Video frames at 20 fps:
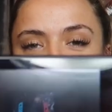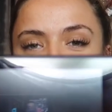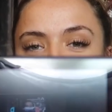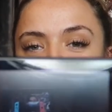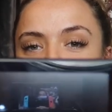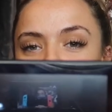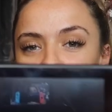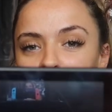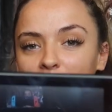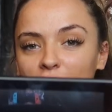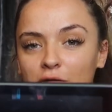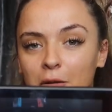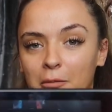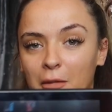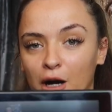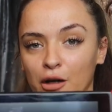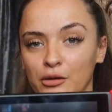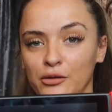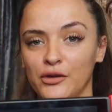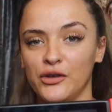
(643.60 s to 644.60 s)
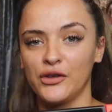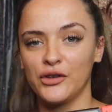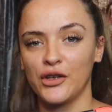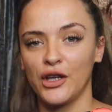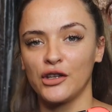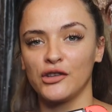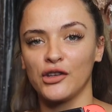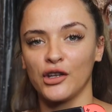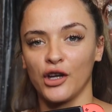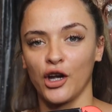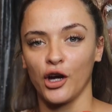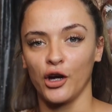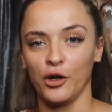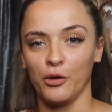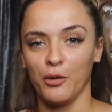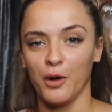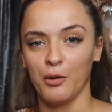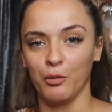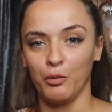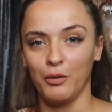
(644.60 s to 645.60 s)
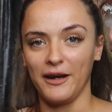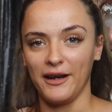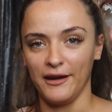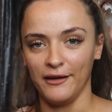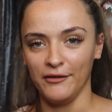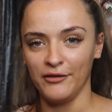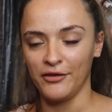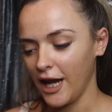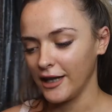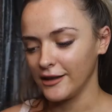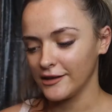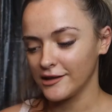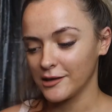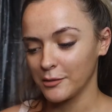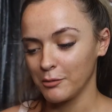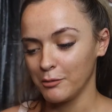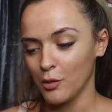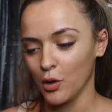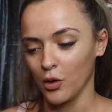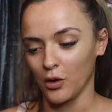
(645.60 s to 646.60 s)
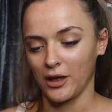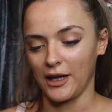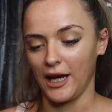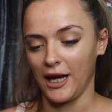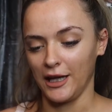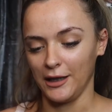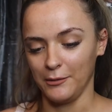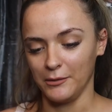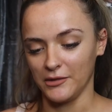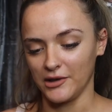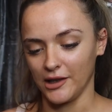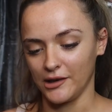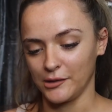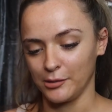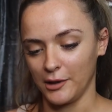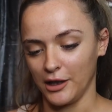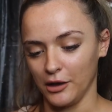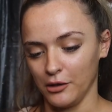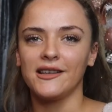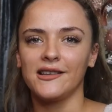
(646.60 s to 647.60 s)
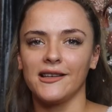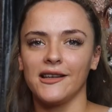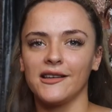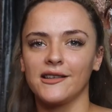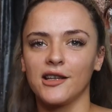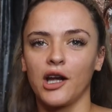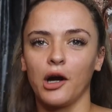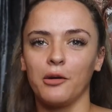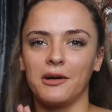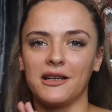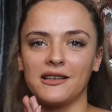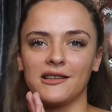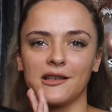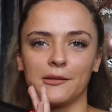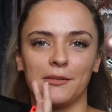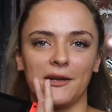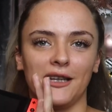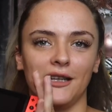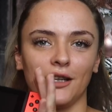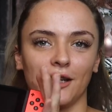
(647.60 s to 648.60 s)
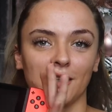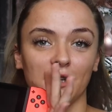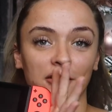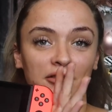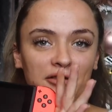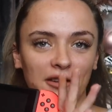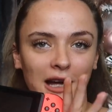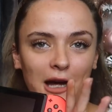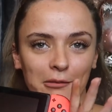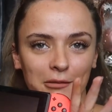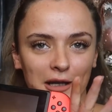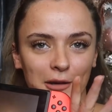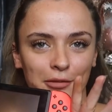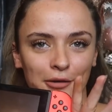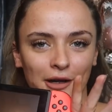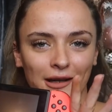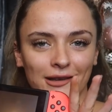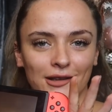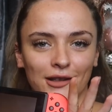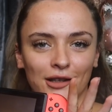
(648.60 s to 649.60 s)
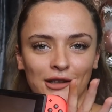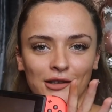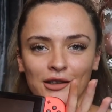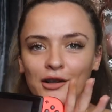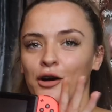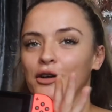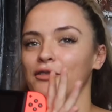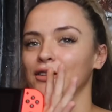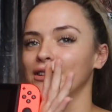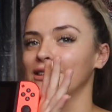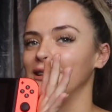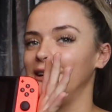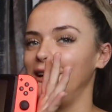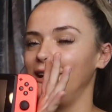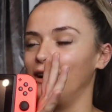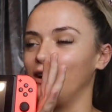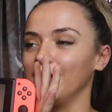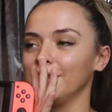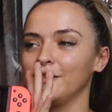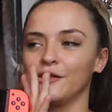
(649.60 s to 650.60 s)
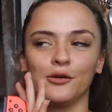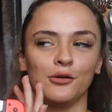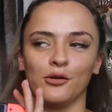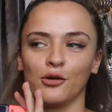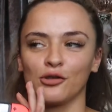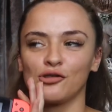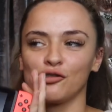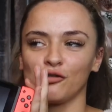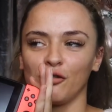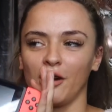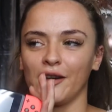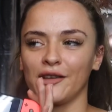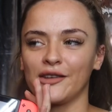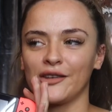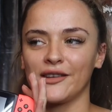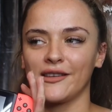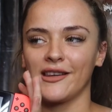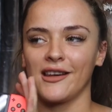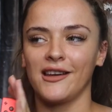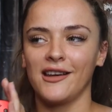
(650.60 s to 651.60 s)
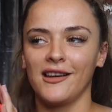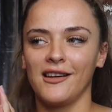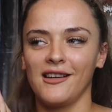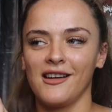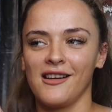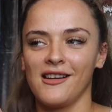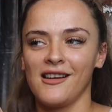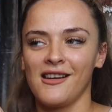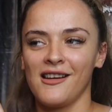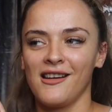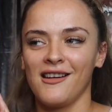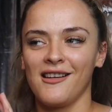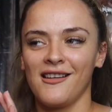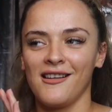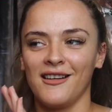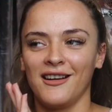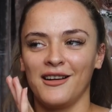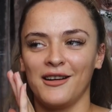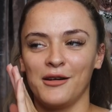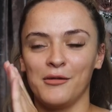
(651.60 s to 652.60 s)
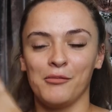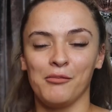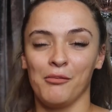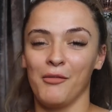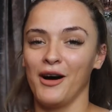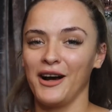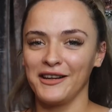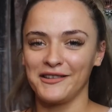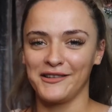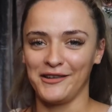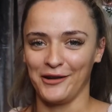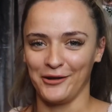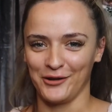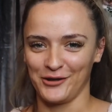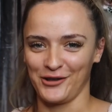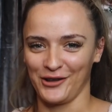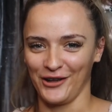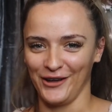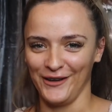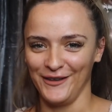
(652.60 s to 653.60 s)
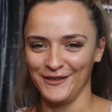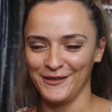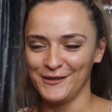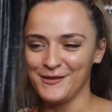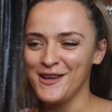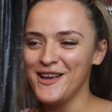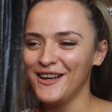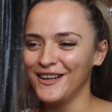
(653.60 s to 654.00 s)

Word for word: two remotes to go with and some more games as well. This is going to be like a family present. Obviously, I do not trust my children